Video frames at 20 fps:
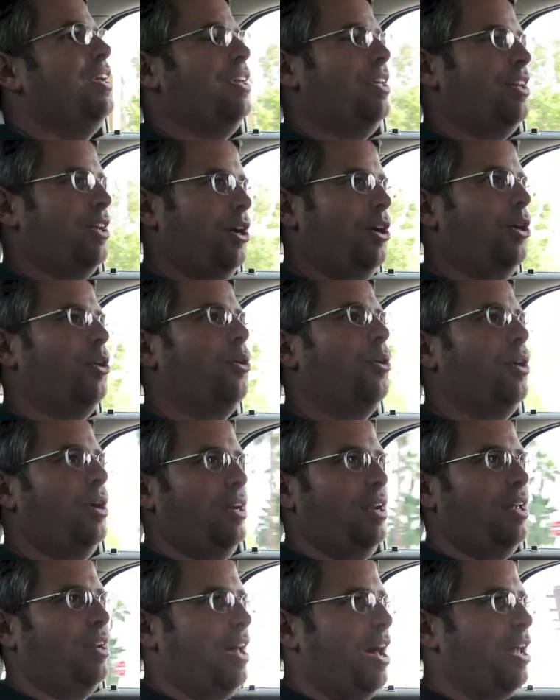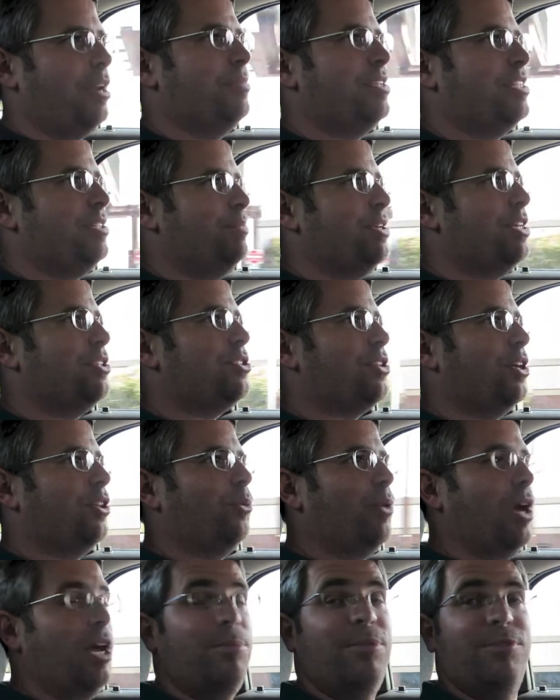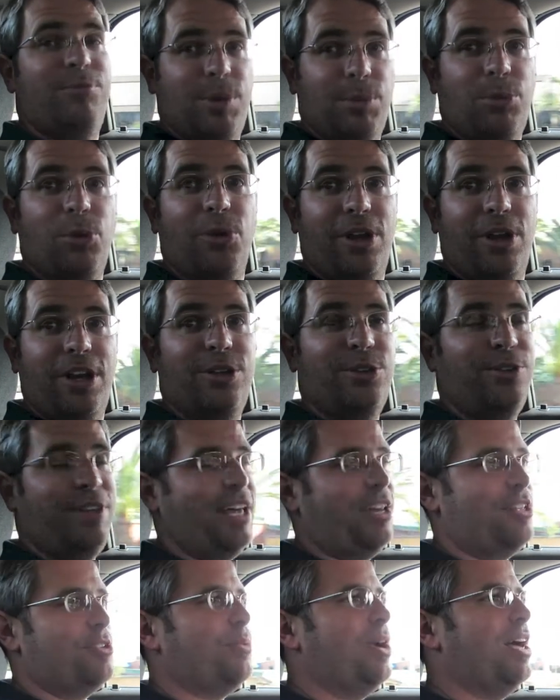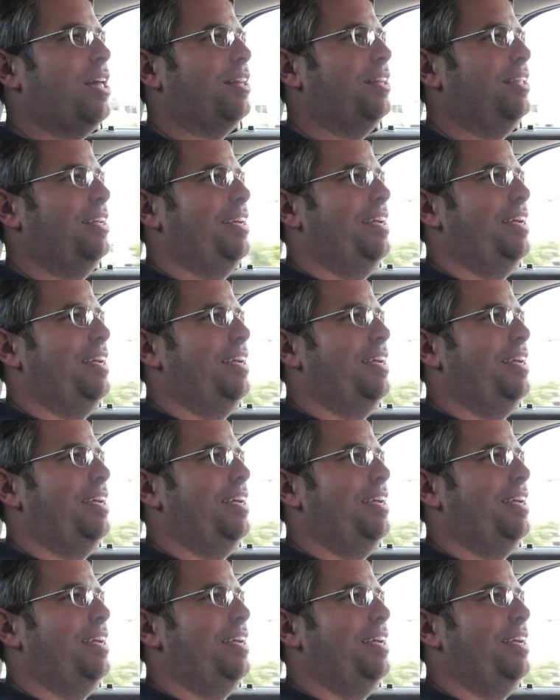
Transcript: you know an anonymous speech on the web if people want to do that as well